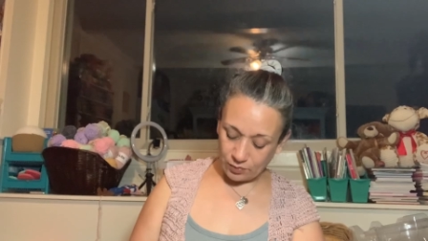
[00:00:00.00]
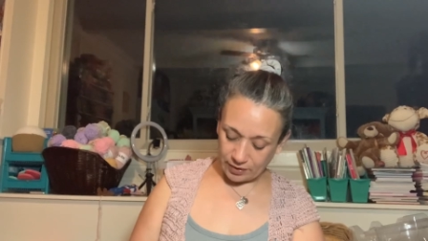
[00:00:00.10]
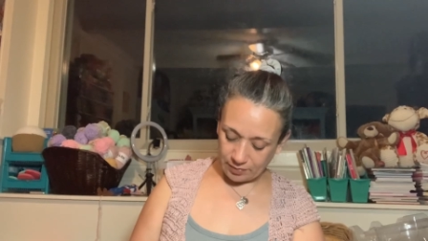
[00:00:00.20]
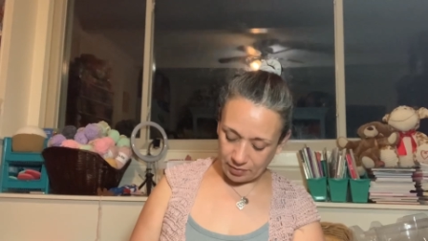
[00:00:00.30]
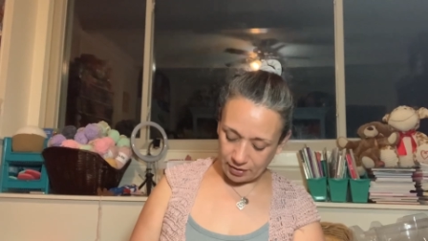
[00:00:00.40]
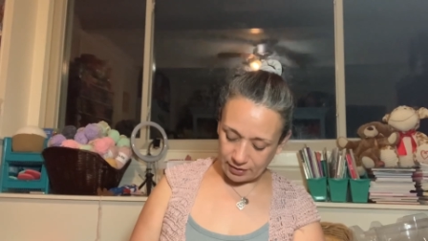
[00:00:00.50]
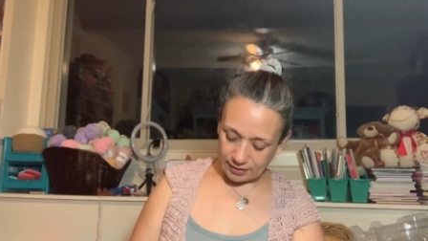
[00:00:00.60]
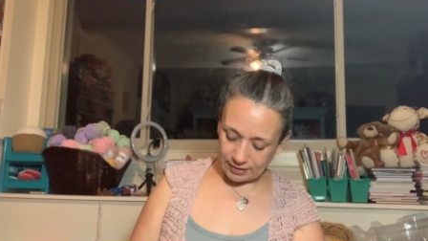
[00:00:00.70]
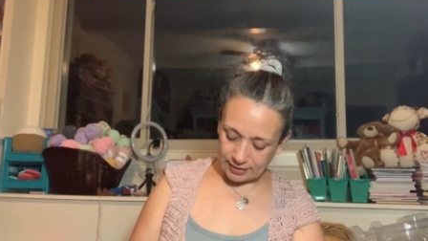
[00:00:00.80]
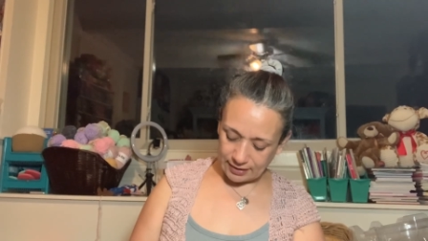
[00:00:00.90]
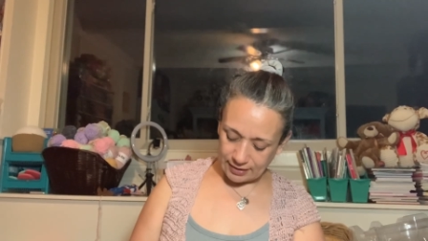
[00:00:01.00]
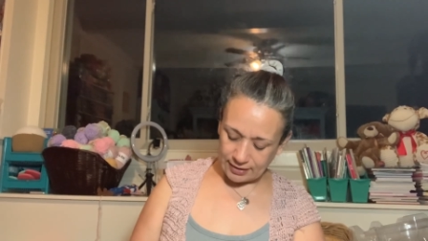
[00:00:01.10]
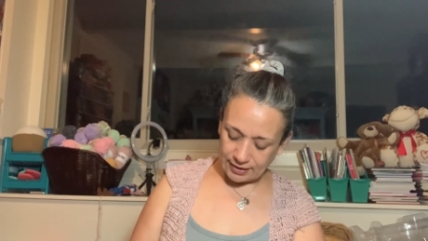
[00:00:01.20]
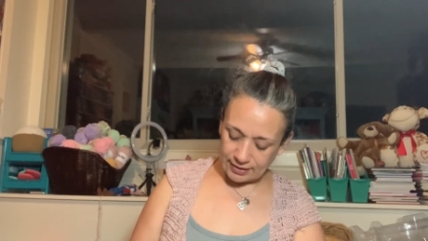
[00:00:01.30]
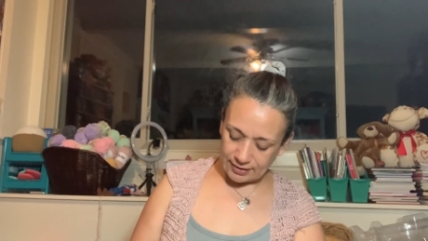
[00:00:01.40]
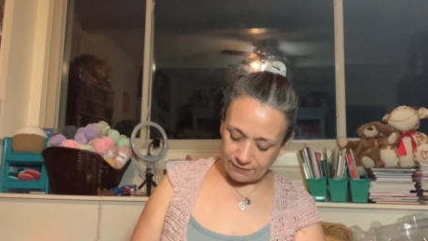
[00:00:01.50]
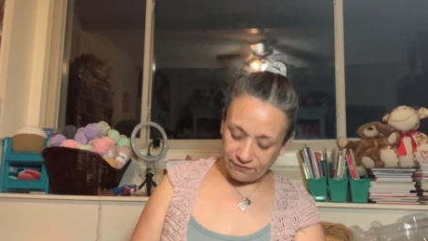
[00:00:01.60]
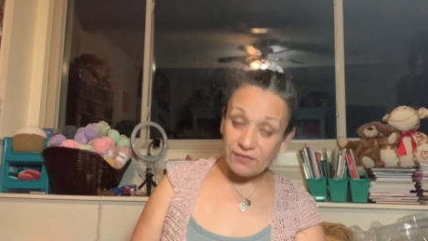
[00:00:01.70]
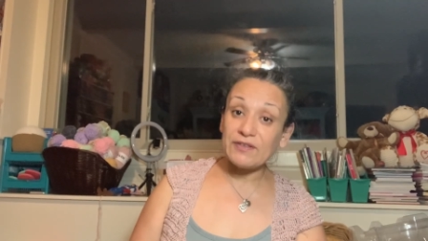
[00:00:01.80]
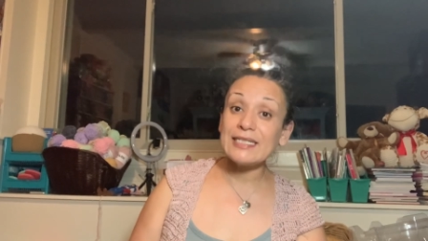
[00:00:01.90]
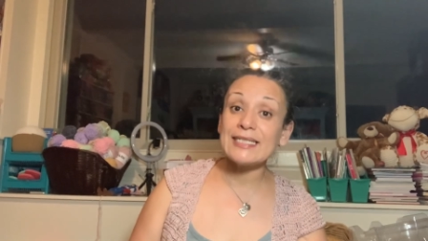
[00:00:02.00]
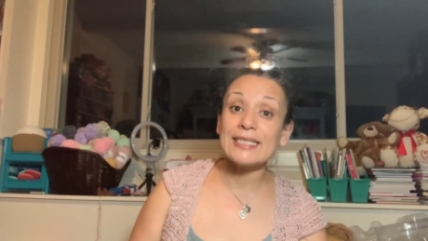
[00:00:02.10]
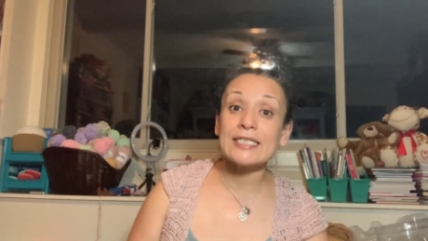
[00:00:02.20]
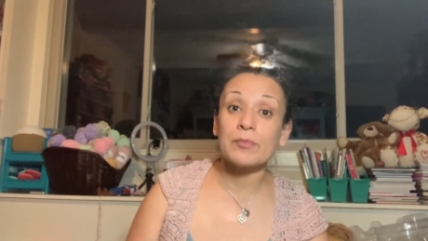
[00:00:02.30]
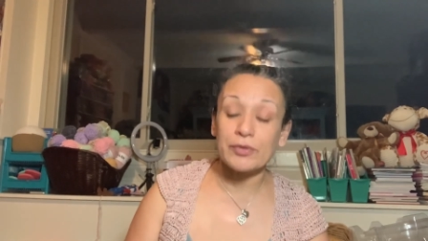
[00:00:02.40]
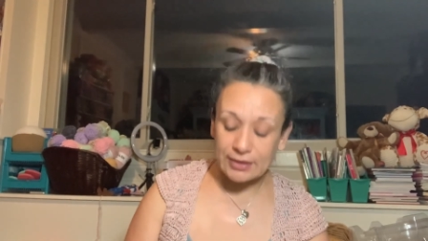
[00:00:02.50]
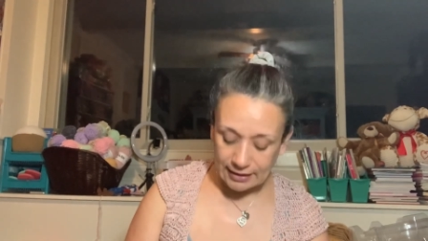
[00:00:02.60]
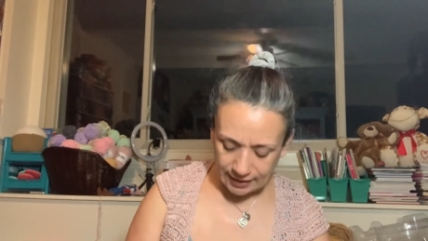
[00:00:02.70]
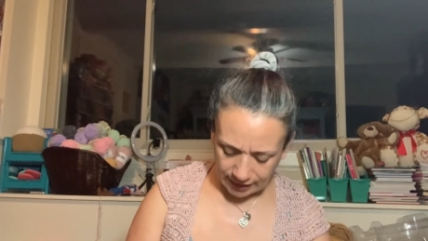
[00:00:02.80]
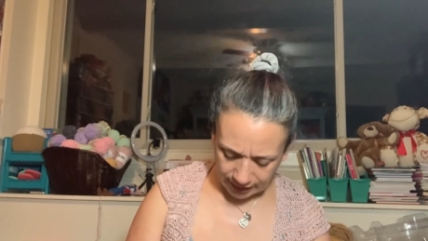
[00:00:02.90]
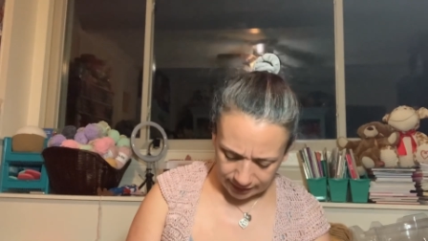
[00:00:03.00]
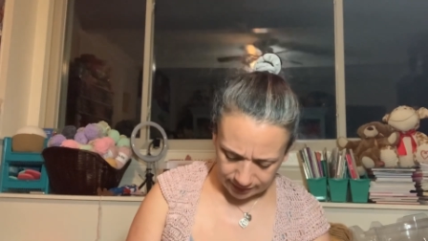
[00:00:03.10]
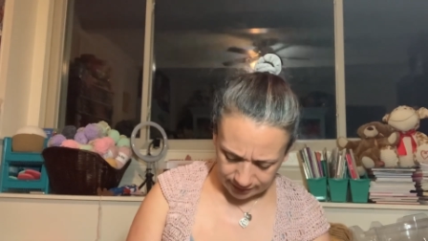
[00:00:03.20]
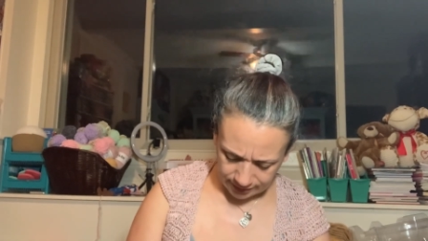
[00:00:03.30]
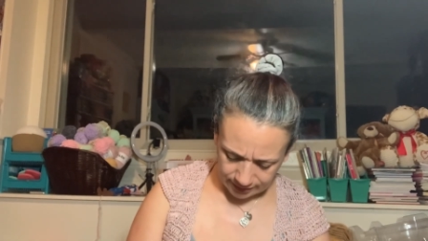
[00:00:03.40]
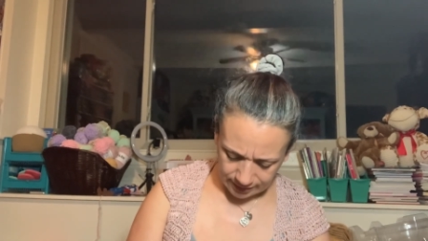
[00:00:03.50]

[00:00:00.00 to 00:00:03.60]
why I bought it. It says that it's 56% cotton,